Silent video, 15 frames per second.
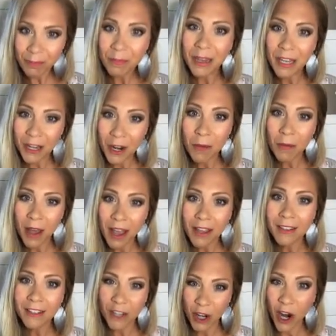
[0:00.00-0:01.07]
But you know what?
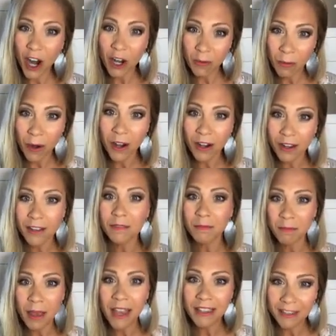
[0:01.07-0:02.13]
Your hard work
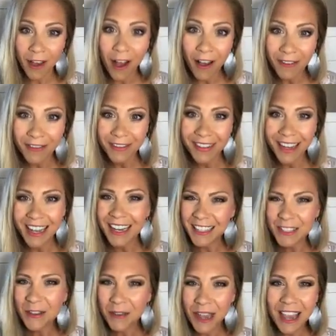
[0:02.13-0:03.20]
pays off, and
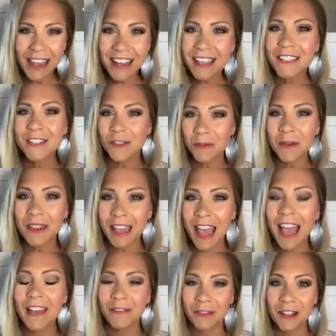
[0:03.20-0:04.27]
it's okay to enjoy
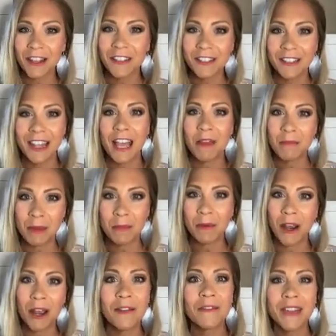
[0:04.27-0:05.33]
that and relish in that and be
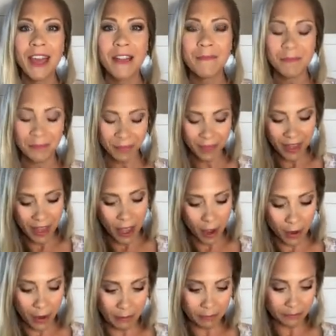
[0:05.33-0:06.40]
proud of that.
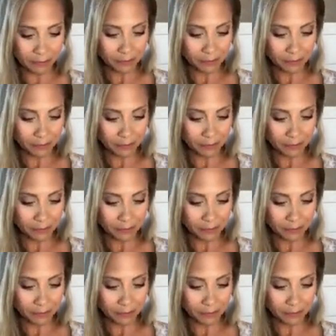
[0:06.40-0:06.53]
Okay.